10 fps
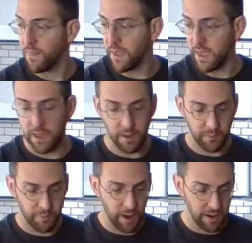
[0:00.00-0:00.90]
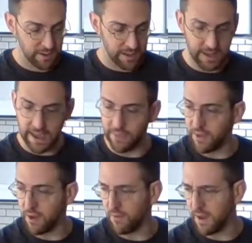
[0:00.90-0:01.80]
the broccoli and
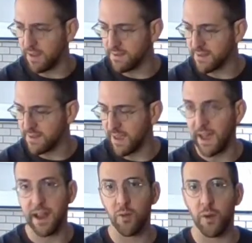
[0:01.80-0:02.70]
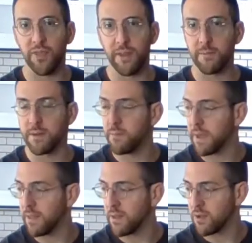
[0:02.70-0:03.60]
the greens, because I kind of want them to
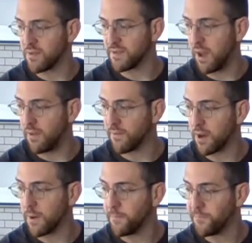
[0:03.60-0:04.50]
be a little softer.